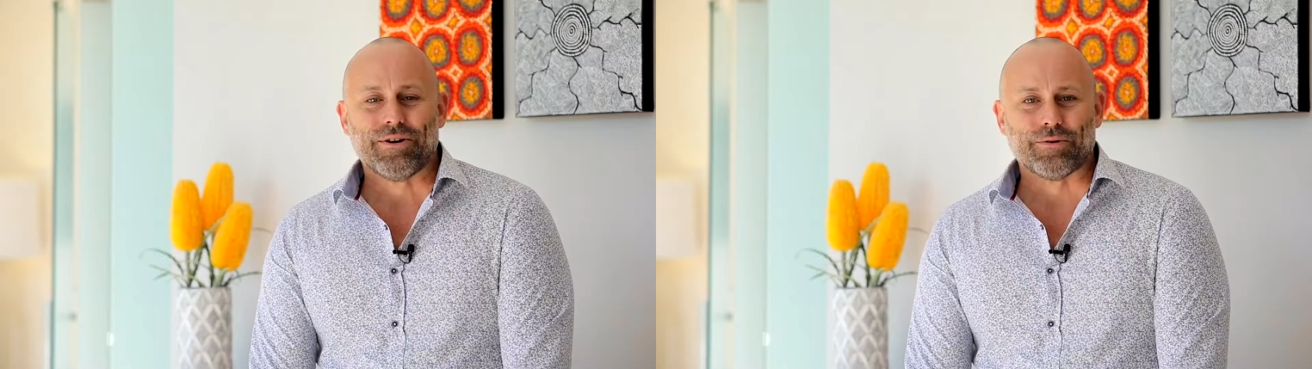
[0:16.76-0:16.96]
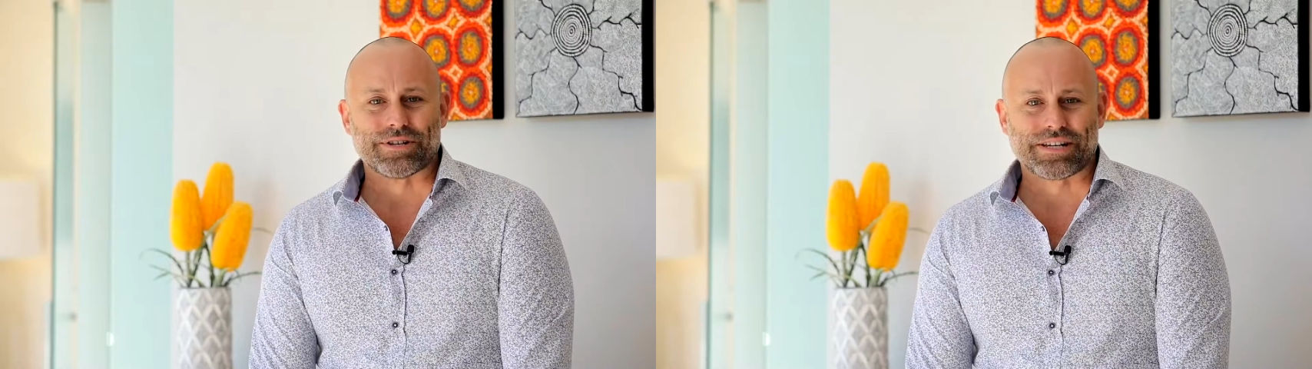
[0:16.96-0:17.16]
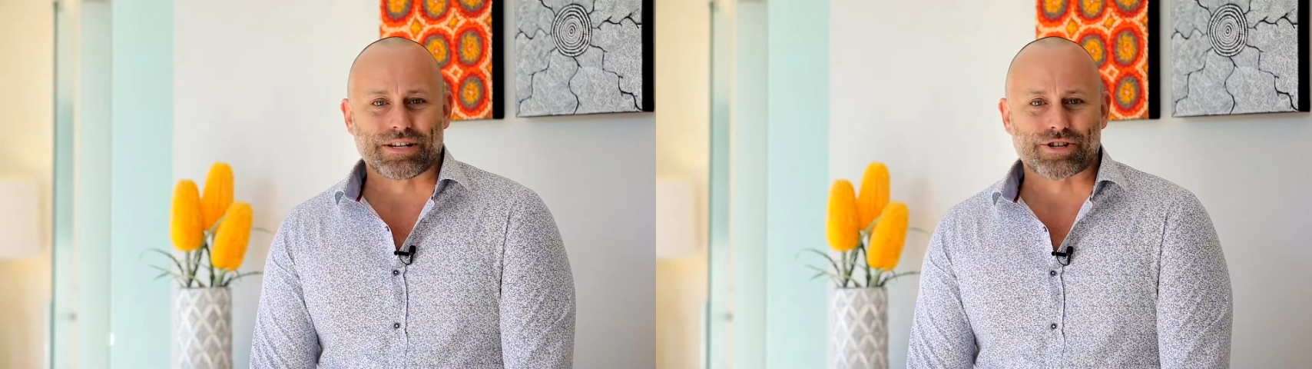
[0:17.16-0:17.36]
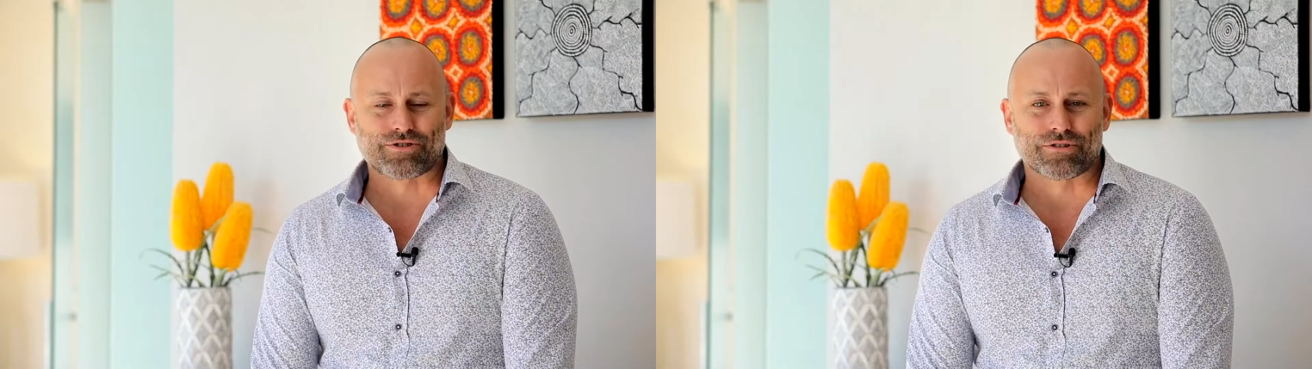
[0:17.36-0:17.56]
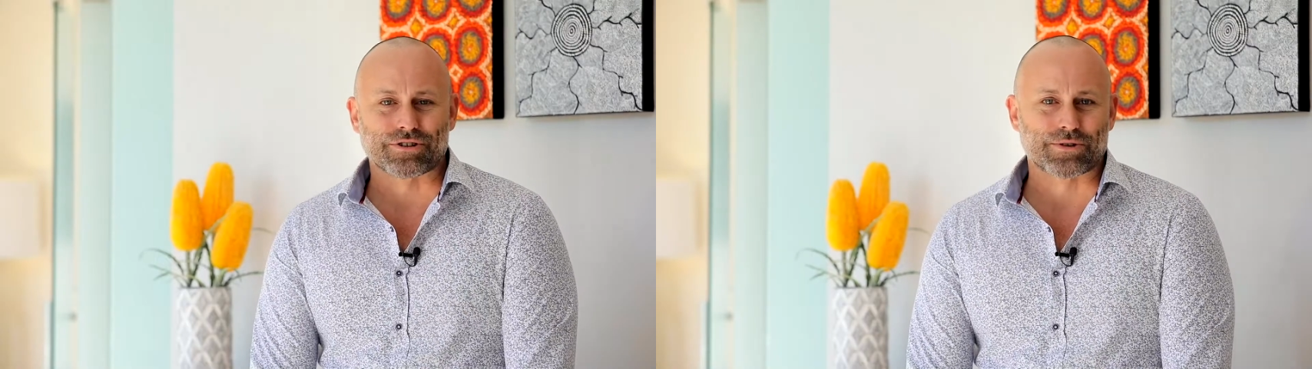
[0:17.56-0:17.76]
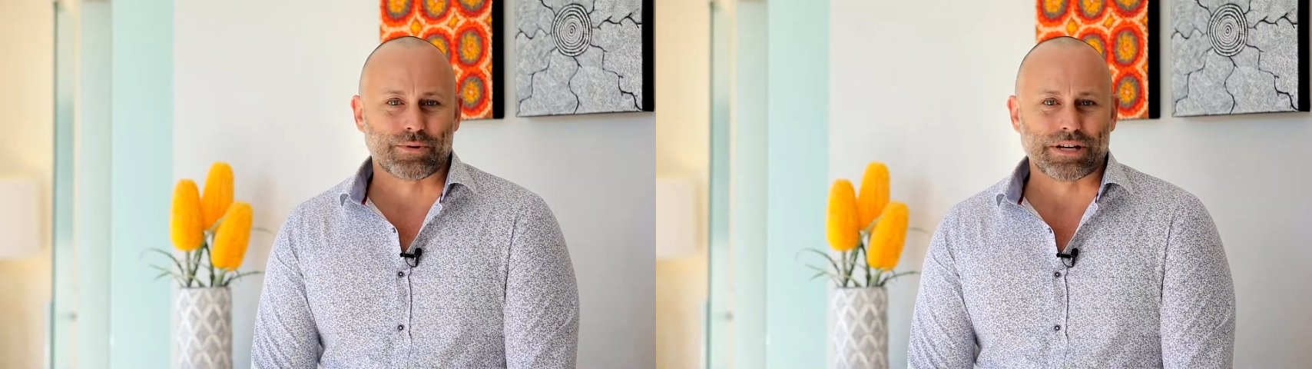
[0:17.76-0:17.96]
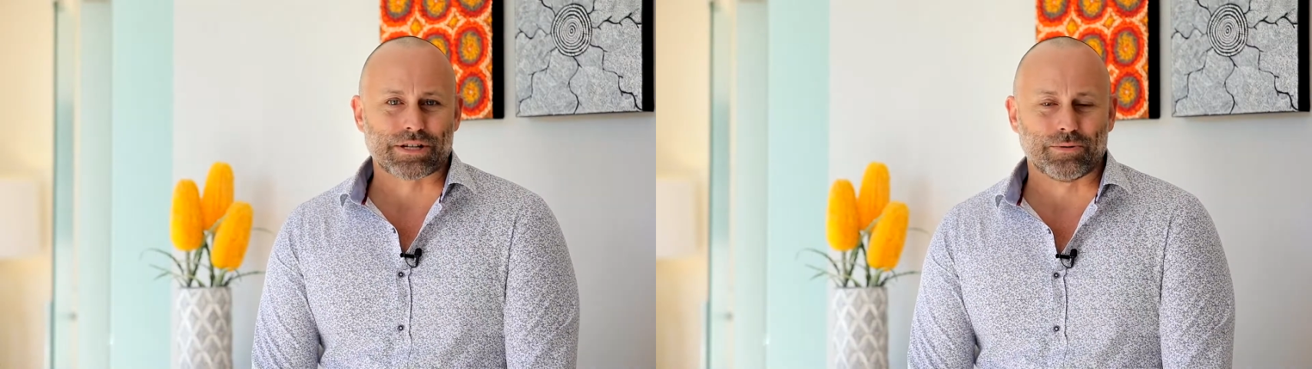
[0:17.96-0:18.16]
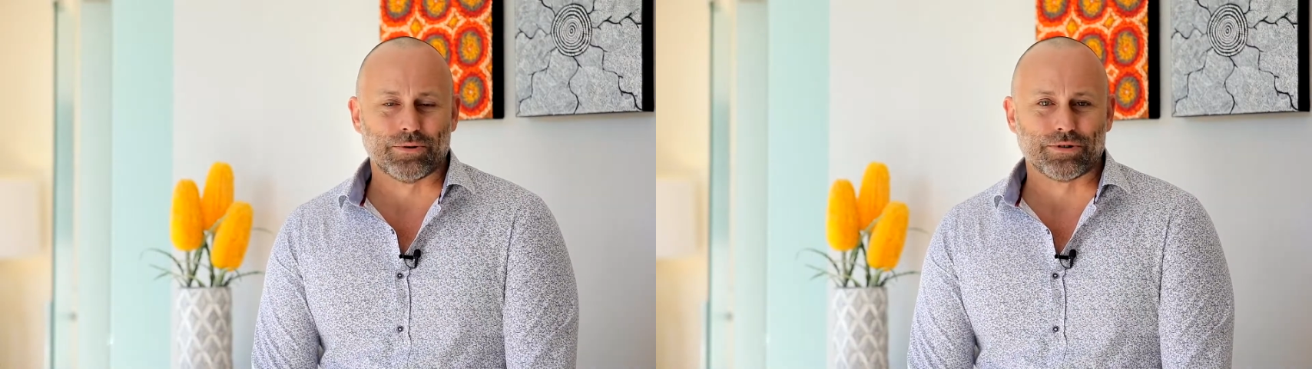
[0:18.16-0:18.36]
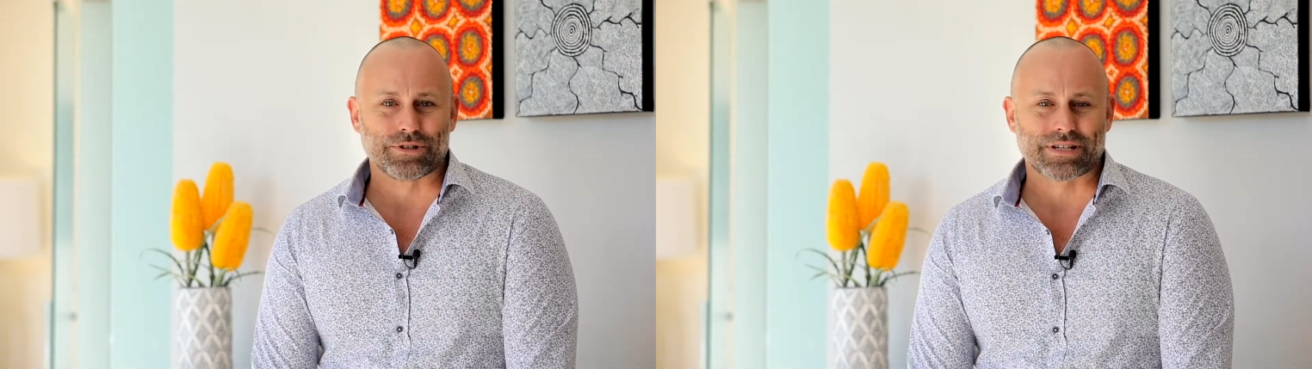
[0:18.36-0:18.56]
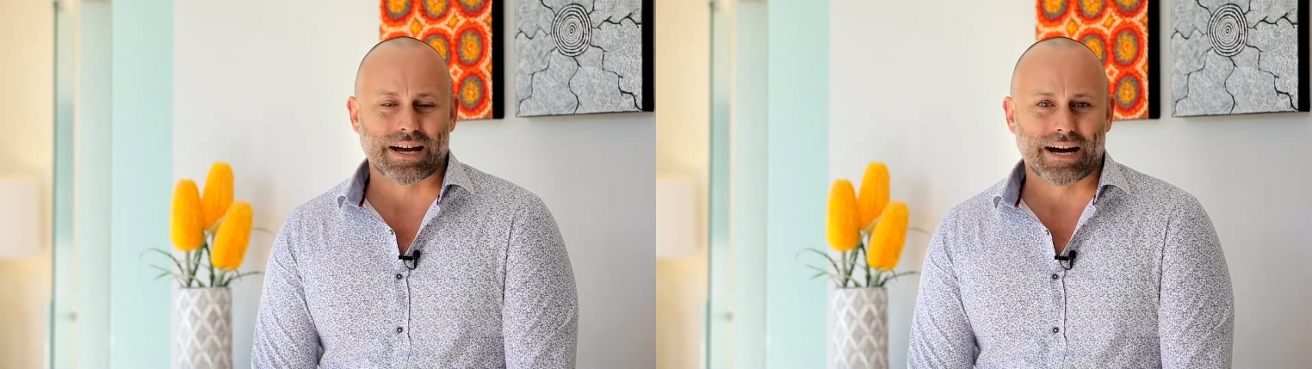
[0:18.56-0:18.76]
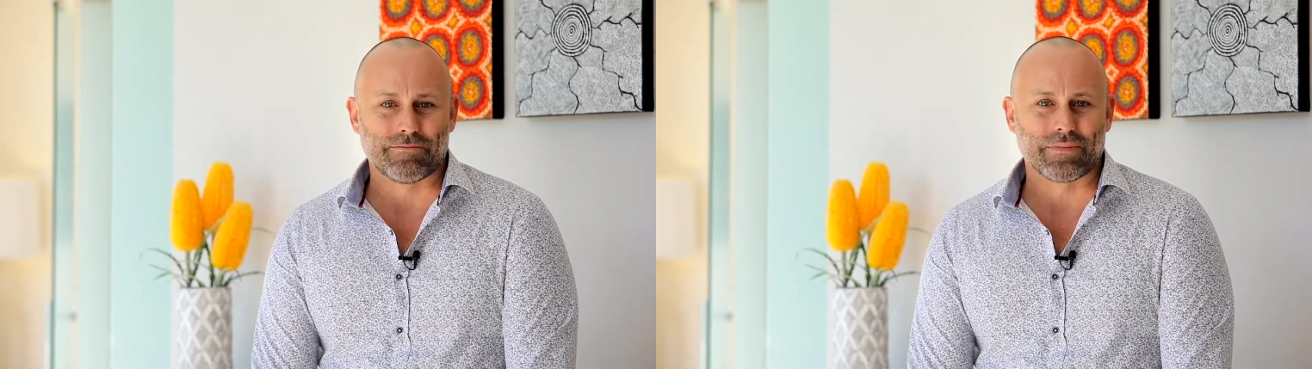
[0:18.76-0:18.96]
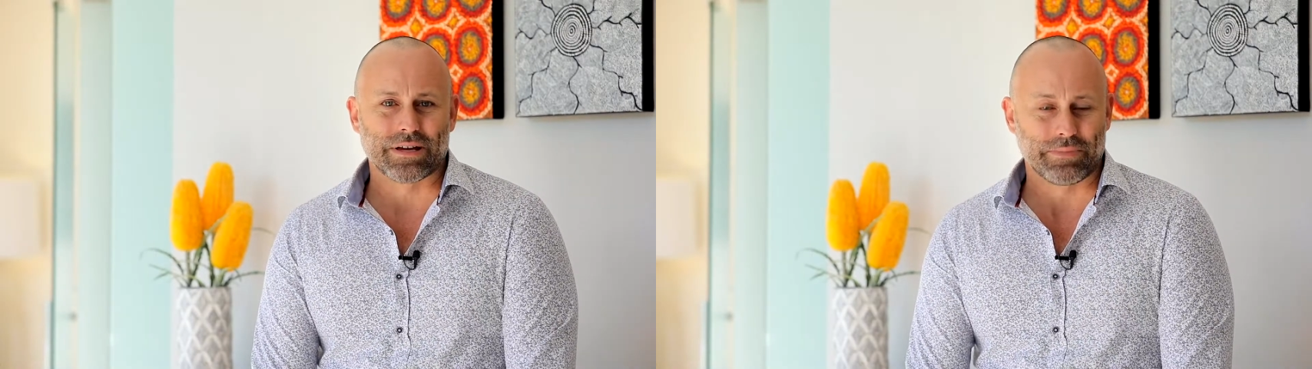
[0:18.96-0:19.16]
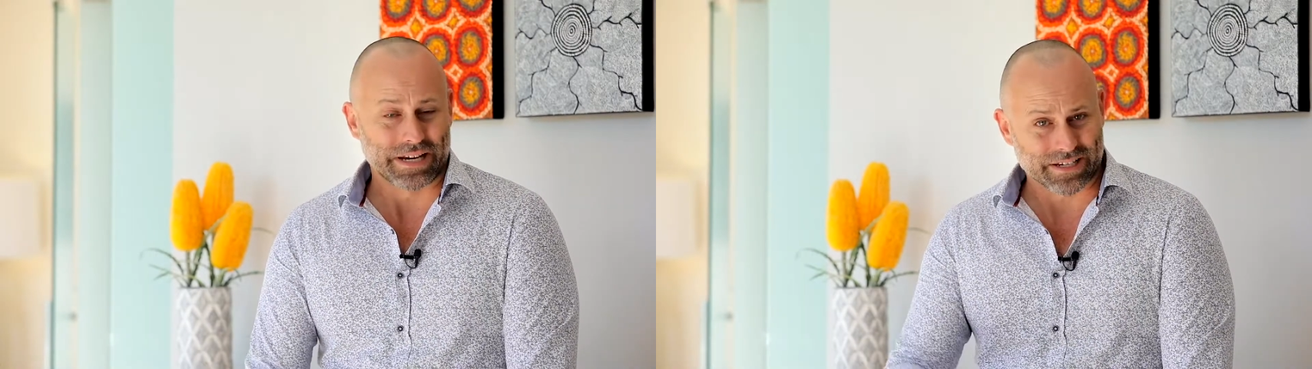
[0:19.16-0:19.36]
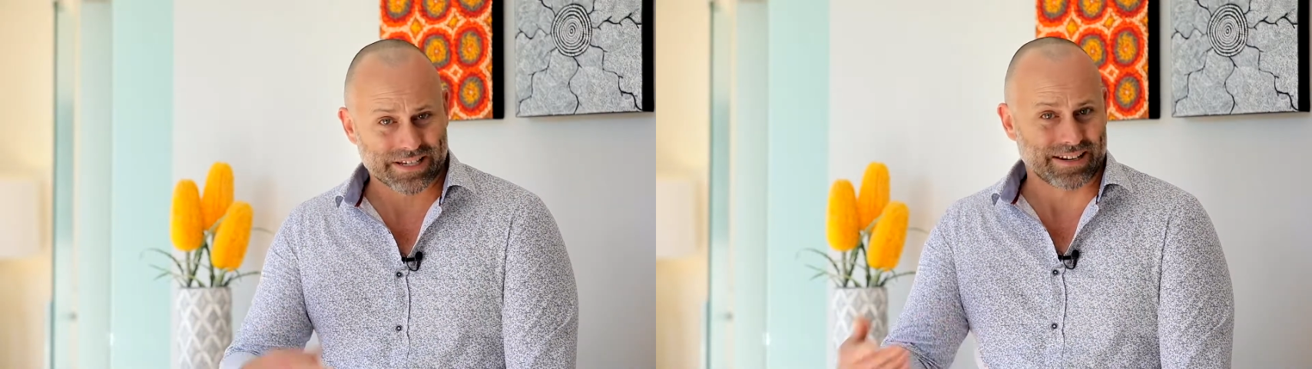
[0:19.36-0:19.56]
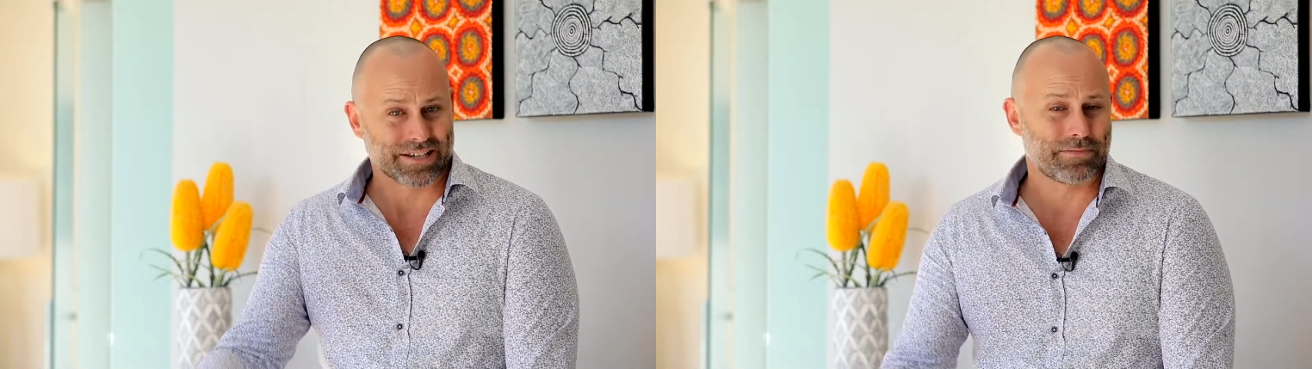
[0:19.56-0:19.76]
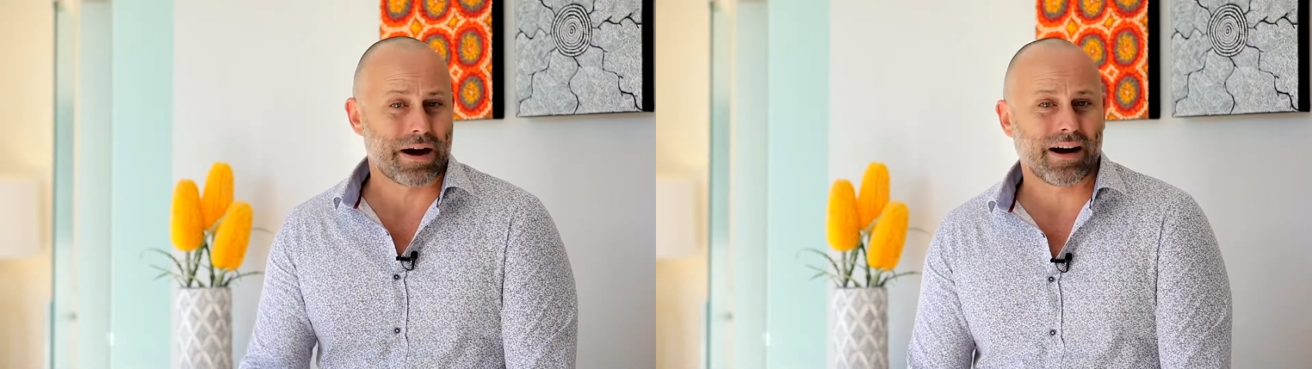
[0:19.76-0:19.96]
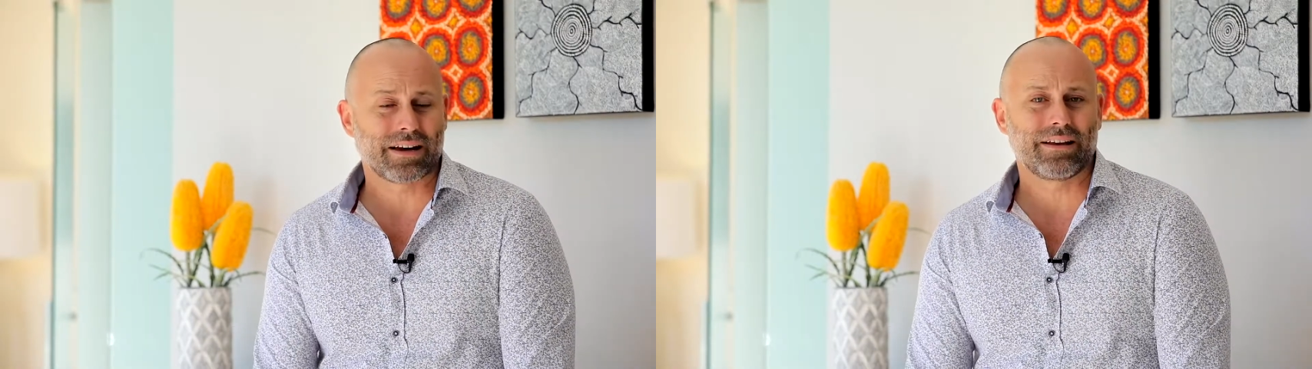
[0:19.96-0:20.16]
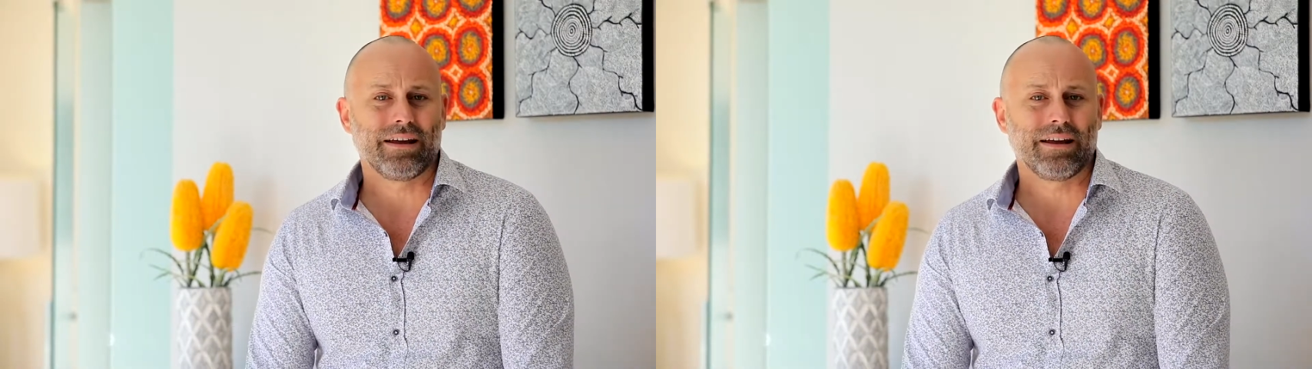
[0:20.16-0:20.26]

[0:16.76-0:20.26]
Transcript: We're seeing a strong swing towards being a seller's market.